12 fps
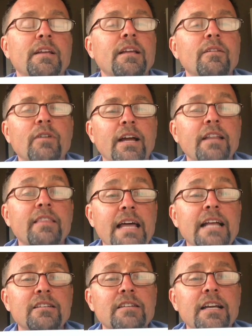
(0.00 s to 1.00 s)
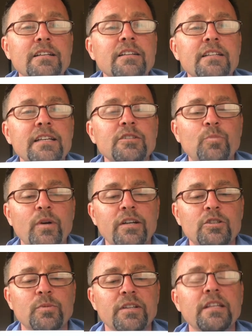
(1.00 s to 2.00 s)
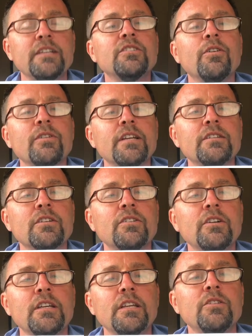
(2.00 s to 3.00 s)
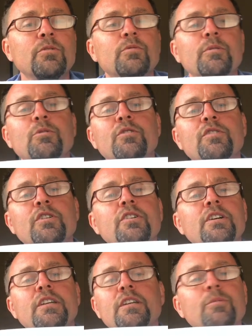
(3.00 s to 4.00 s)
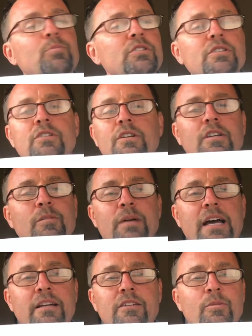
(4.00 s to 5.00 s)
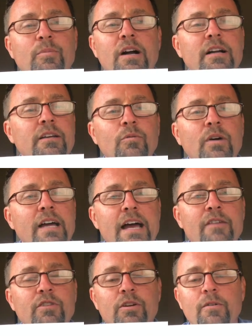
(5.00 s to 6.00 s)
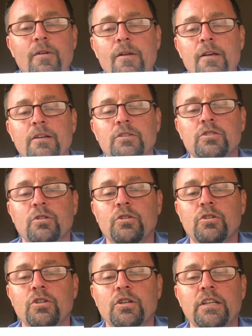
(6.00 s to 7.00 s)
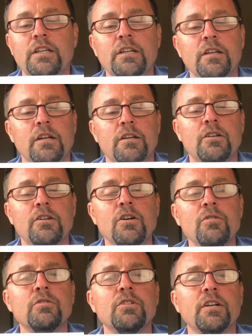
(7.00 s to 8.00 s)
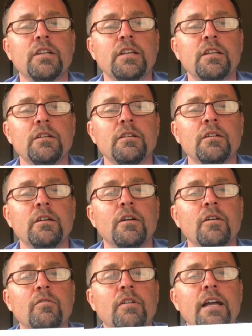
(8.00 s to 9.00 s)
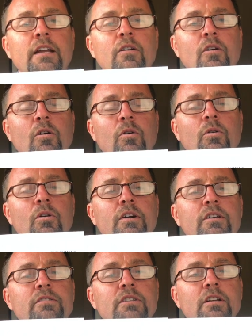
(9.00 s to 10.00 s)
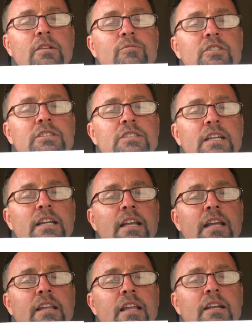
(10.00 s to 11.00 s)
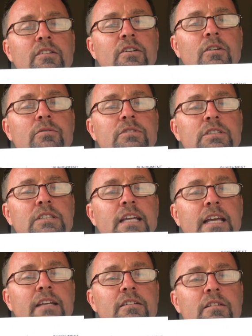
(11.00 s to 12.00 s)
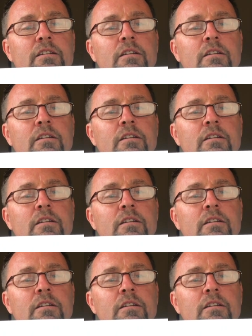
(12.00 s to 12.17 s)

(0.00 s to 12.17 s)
Right? That technically is punishment. They don't get the cookie. You remove the cookie, you put the cookie back in your pocket, what have you. So cookie, no cookie, right? Or you tell them to sit and they don't sit,